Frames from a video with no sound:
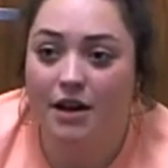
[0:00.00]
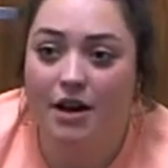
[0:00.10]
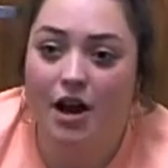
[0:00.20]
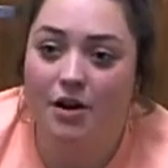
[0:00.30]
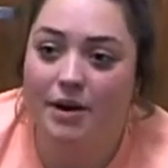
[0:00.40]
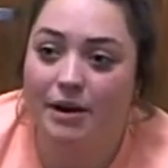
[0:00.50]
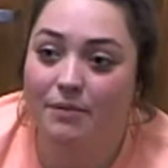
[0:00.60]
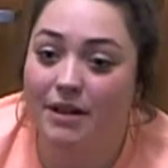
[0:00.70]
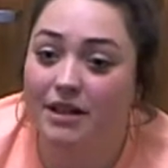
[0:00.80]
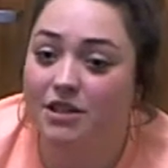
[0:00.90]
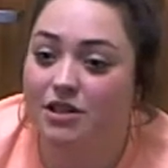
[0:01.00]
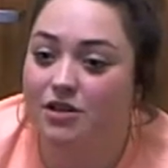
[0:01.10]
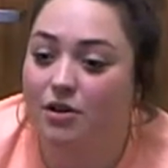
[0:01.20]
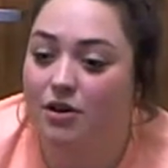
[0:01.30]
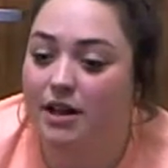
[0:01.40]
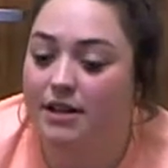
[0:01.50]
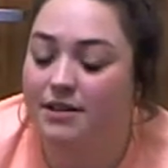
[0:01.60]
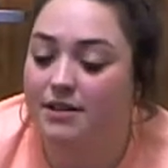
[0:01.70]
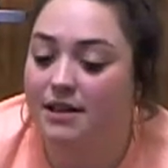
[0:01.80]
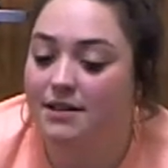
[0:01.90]
Or? No, it really just started
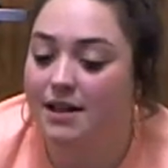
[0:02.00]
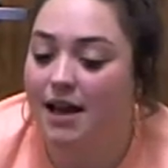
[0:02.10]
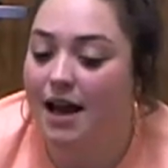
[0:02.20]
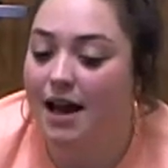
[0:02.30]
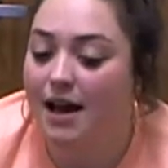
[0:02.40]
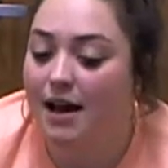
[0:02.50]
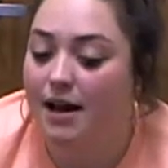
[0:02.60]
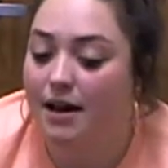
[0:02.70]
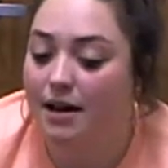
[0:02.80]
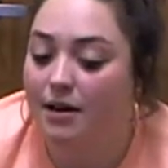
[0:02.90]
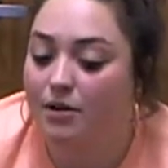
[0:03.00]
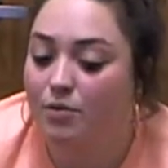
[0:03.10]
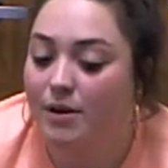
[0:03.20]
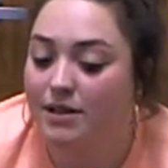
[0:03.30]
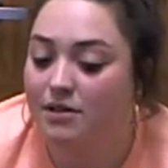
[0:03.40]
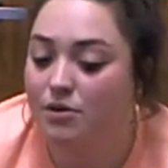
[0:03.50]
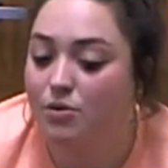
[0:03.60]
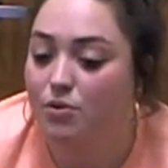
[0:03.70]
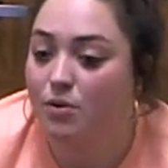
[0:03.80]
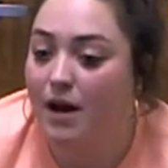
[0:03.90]
since I quit
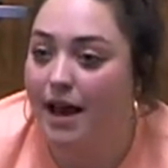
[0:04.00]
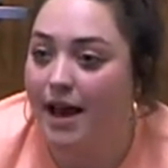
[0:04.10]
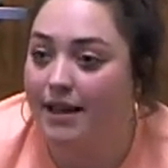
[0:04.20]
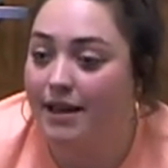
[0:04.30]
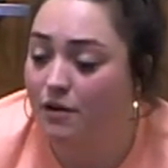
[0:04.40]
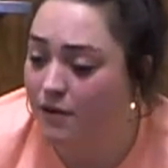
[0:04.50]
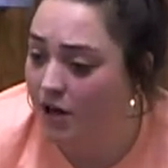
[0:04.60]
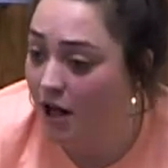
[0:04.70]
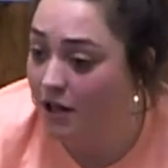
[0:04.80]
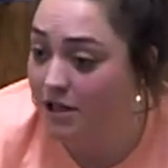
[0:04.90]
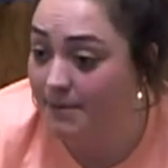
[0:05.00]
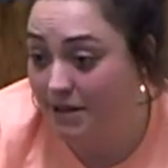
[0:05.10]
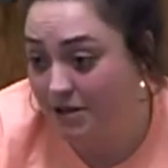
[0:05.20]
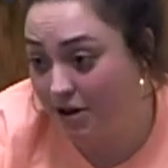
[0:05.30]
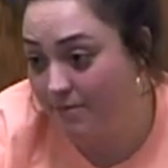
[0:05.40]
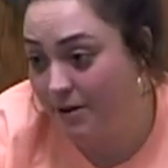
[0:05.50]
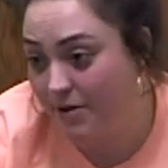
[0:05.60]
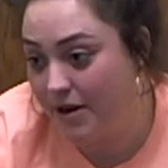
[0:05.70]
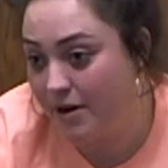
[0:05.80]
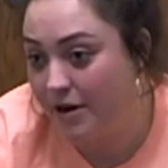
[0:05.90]
school at Guilford College. I played softball
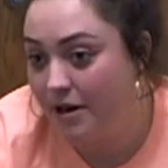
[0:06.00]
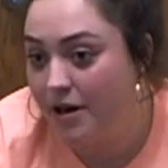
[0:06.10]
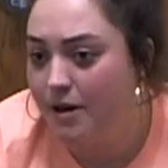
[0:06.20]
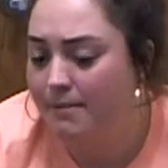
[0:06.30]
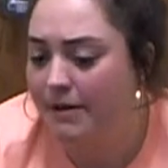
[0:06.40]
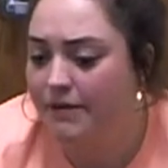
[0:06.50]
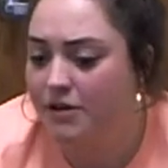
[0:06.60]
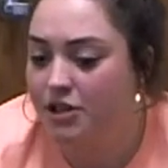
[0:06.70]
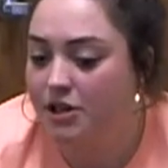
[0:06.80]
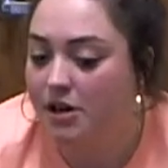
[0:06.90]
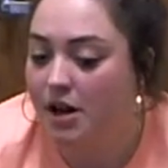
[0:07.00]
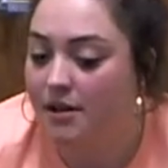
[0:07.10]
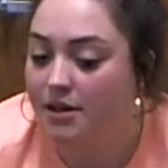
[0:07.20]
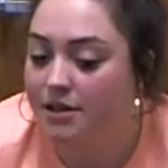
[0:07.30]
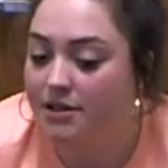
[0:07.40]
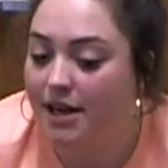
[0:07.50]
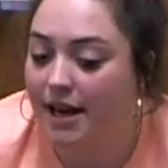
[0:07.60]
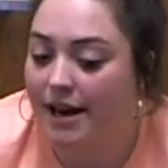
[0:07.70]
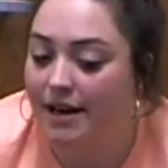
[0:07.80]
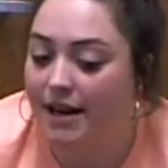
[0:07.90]
there my first year of college,
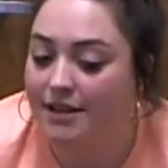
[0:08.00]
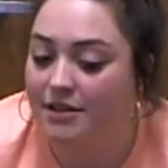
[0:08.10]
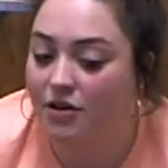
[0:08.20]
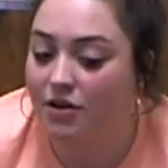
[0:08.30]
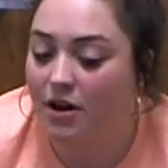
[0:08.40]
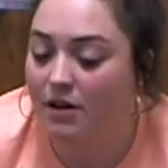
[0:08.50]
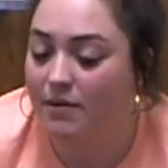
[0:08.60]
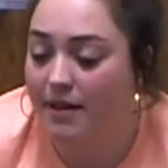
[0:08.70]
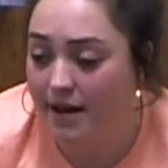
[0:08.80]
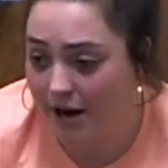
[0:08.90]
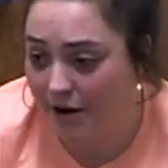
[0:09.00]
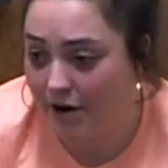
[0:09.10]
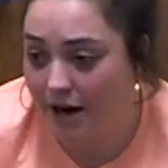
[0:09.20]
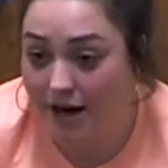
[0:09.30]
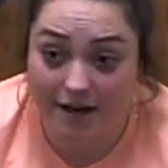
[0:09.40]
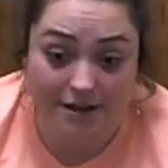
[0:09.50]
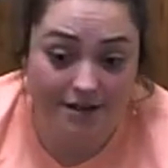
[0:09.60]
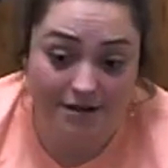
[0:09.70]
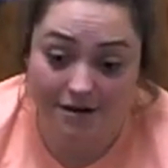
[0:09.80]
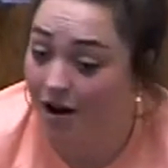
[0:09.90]
and it started there, and
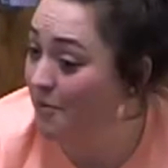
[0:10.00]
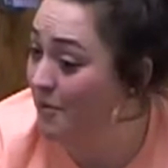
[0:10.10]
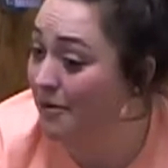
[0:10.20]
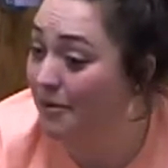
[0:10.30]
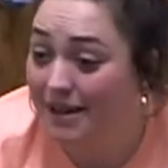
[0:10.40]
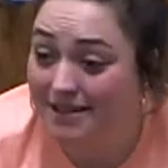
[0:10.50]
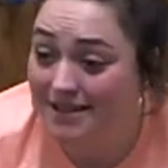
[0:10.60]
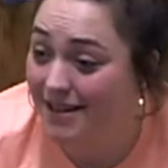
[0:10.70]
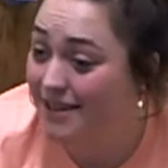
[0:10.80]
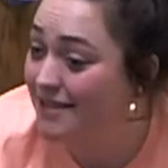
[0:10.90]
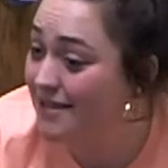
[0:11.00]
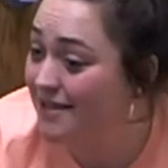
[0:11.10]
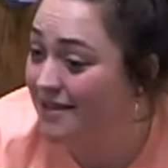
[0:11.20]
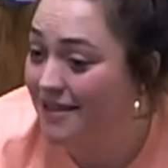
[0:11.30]
it's not went away since.